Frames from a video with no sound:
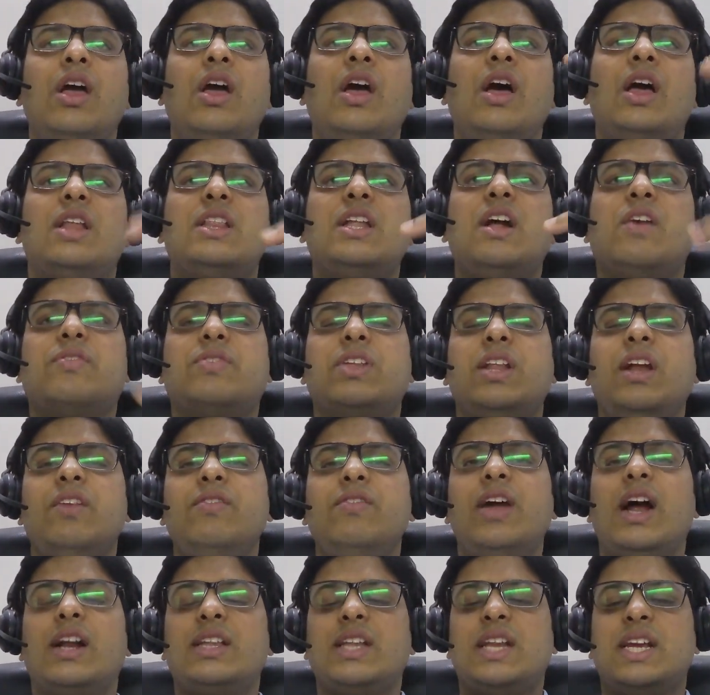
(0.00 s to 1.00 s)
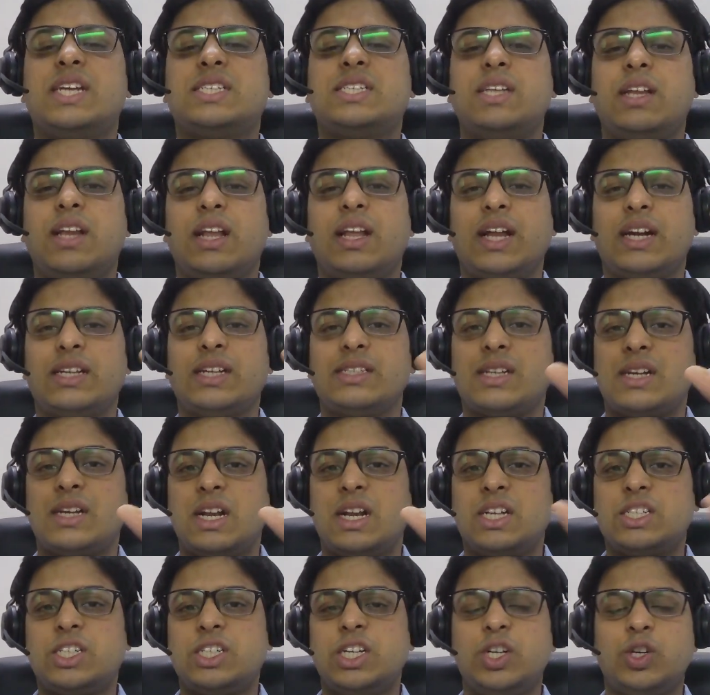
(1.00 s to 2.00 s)
Then after that, we had the next area, that is in
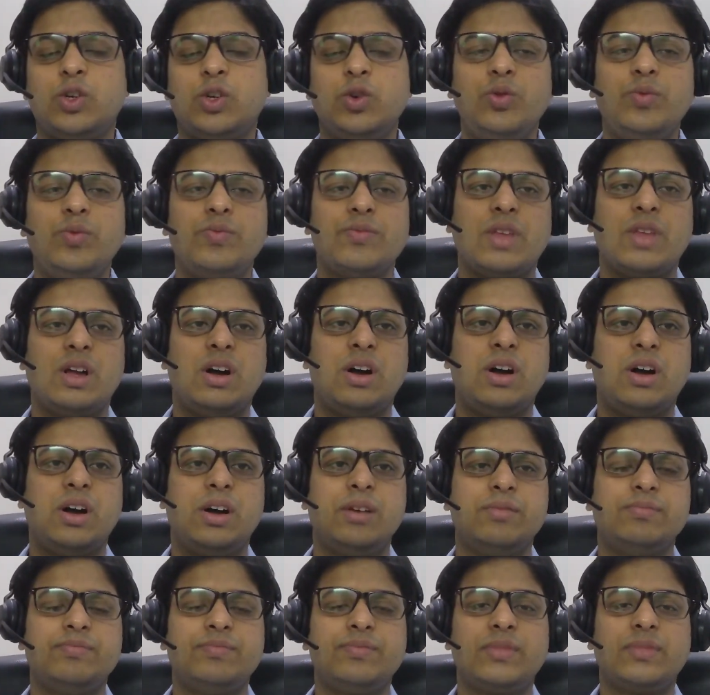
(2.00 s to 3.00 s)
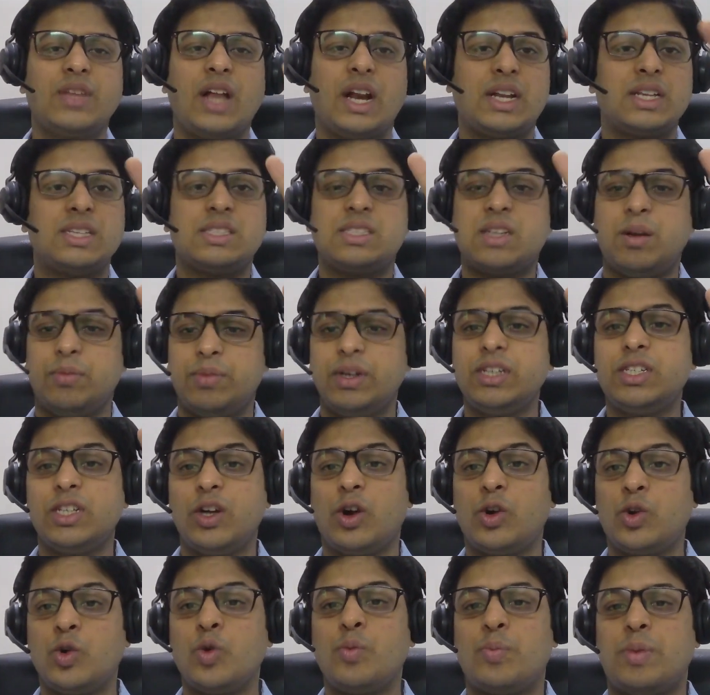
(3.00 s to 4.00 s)
relation to, that is completes
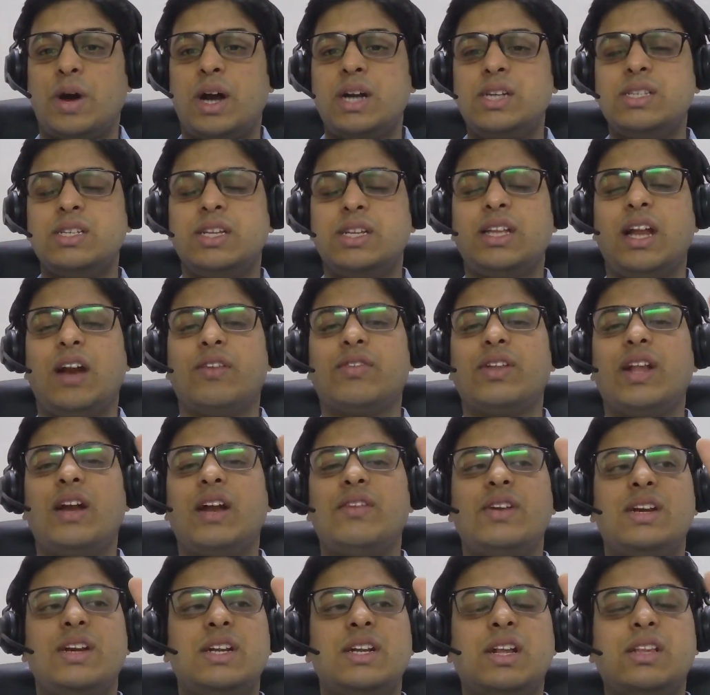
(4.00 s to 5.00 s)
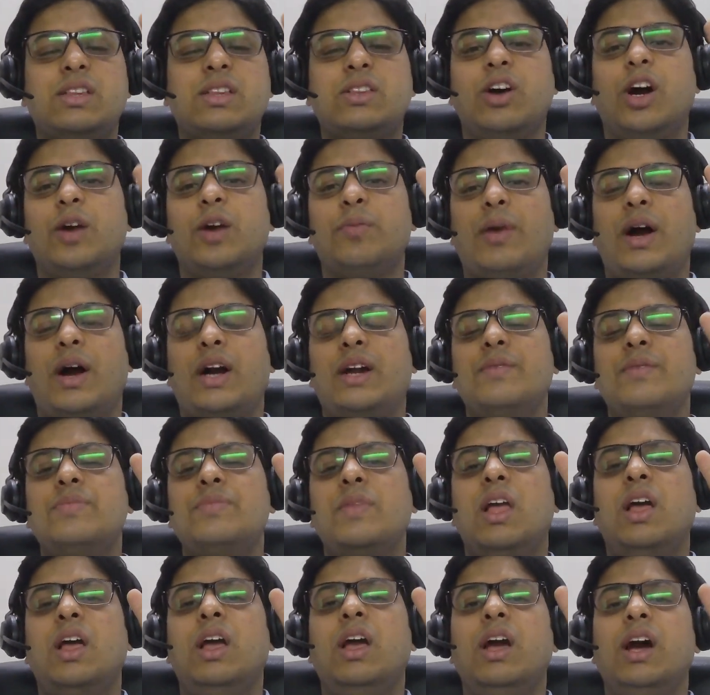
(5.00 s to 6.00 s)
your 2 parts. Then after that, we did the third part.
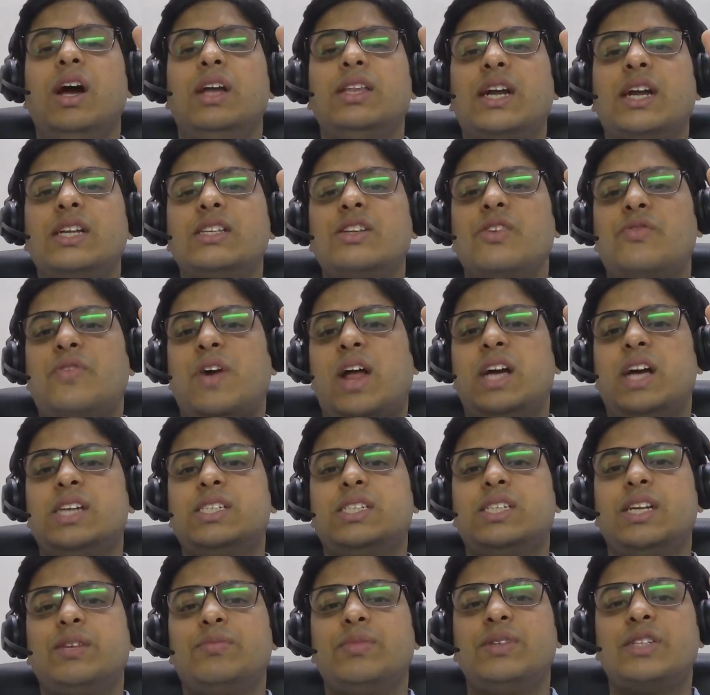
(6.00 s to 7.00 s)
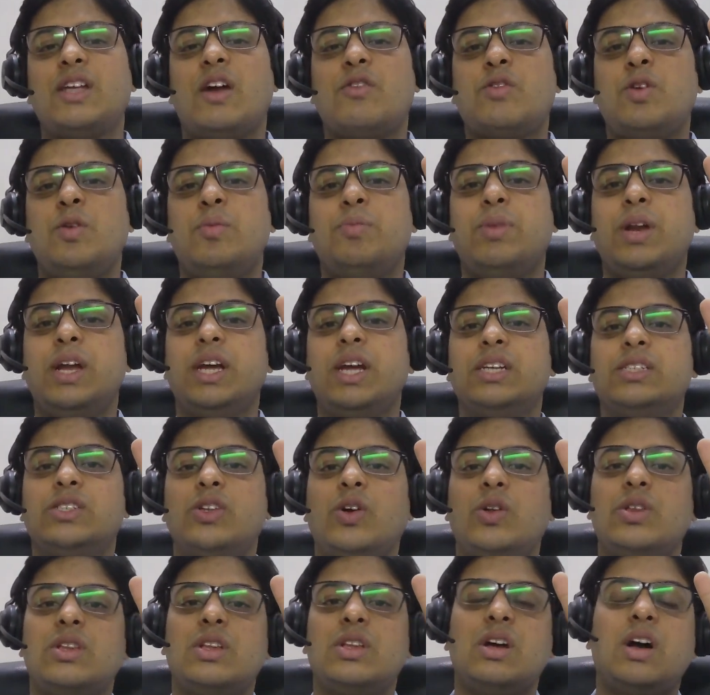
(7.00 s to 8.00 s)
That is the finance statements have to be placed
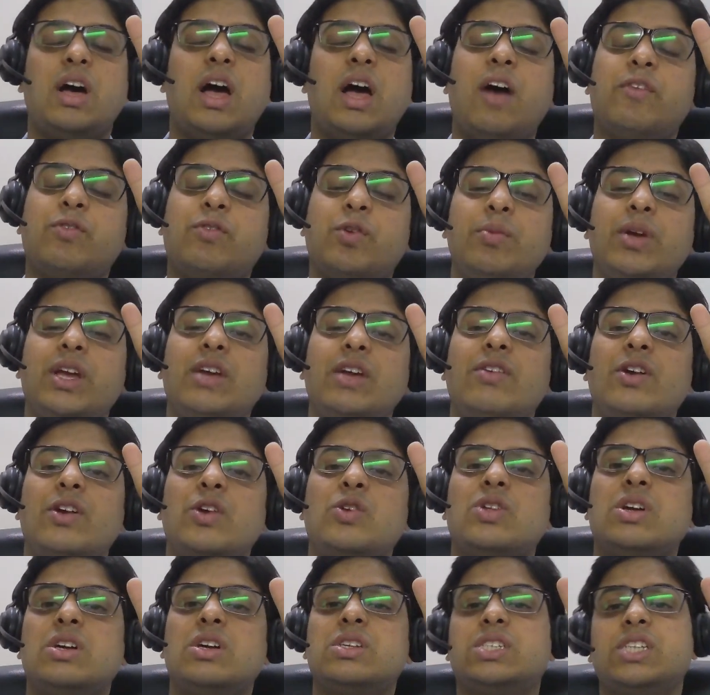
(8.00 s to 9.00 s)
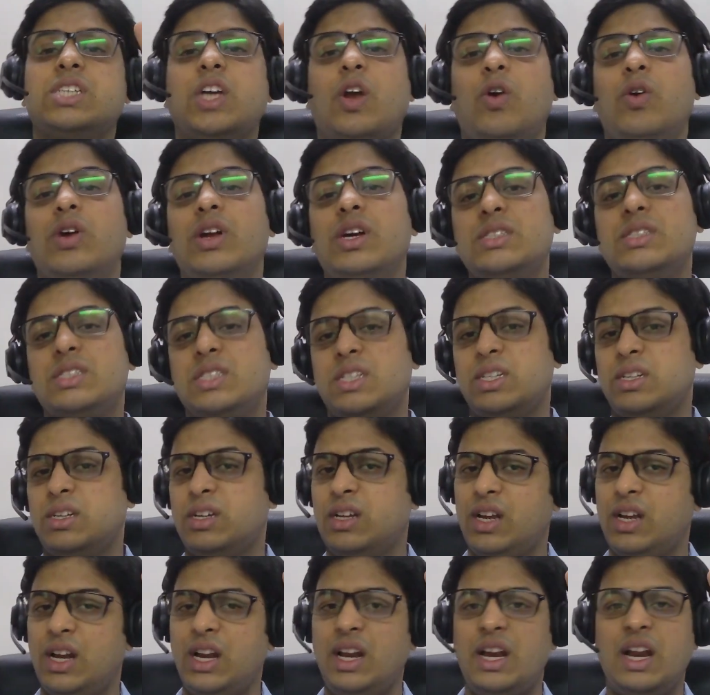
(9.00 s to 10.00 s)
on, have to be given to the shareholders
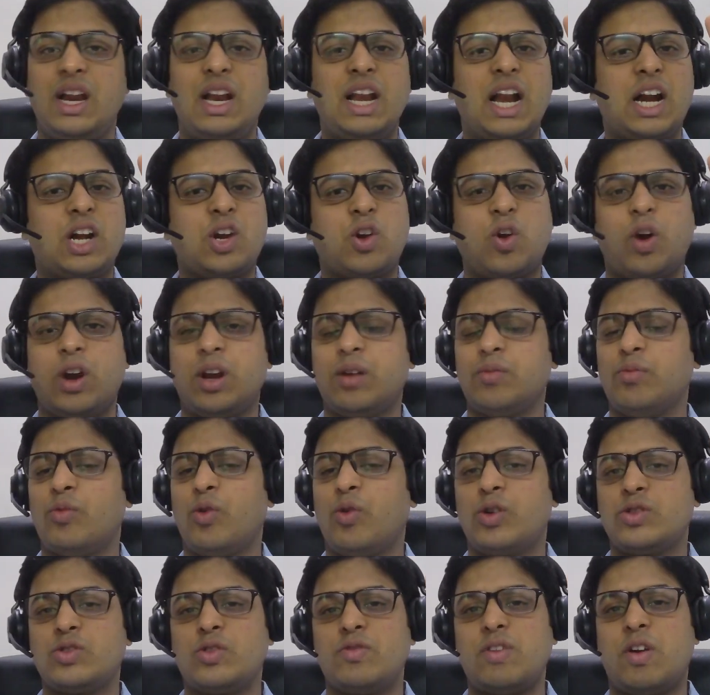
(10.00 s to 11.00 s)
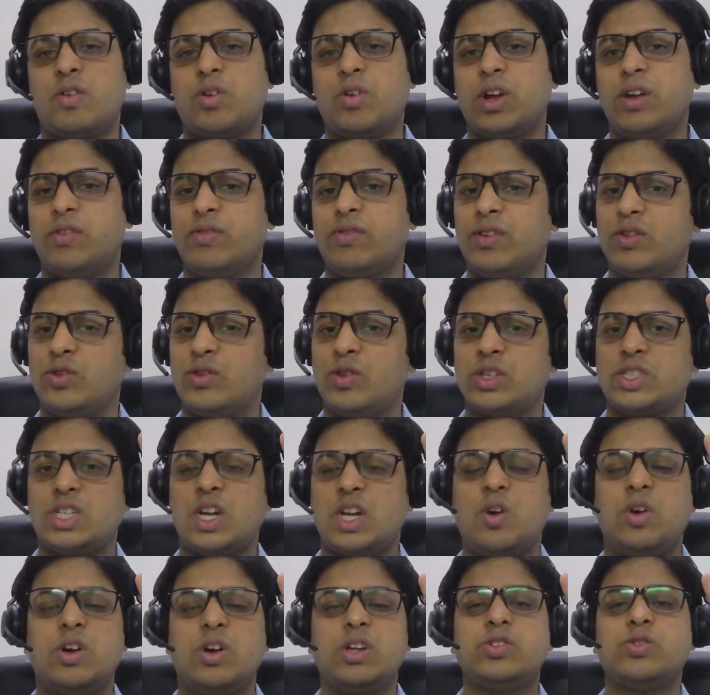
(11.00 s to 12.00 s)
in electronic mode. So we have to give to the
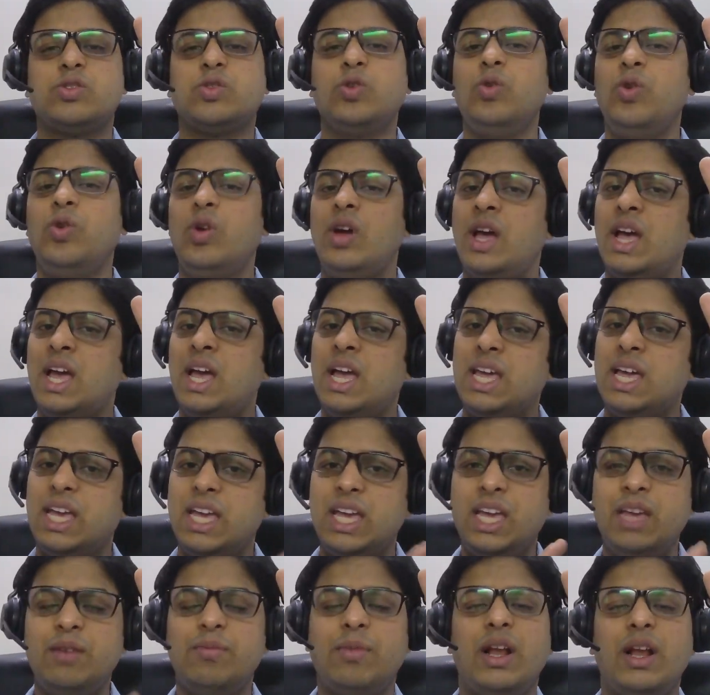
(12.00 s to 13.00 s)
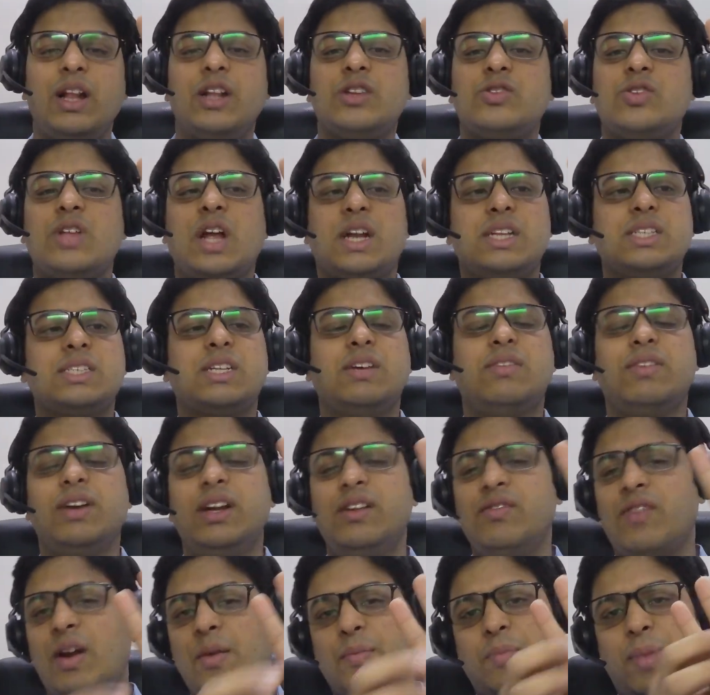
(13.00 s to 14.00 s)
shareholders through email. So that is covered
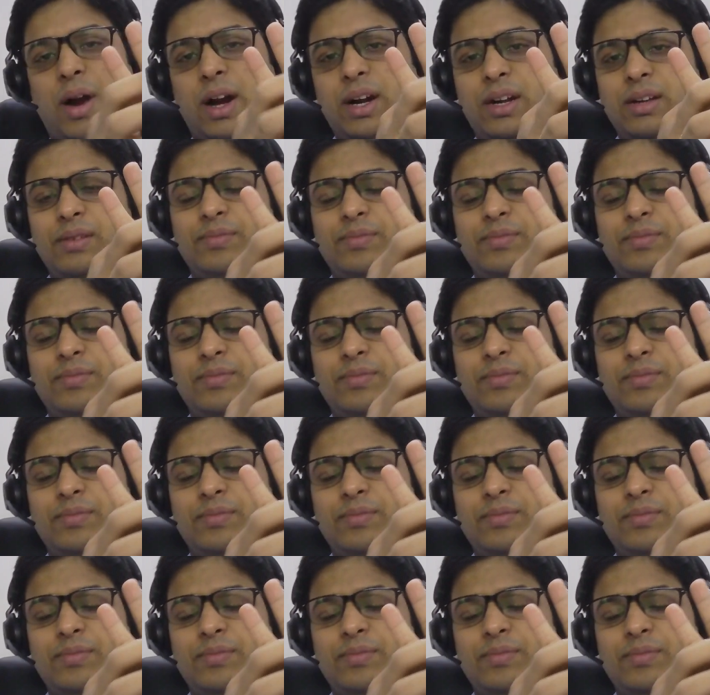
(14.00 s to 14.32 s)
in one part.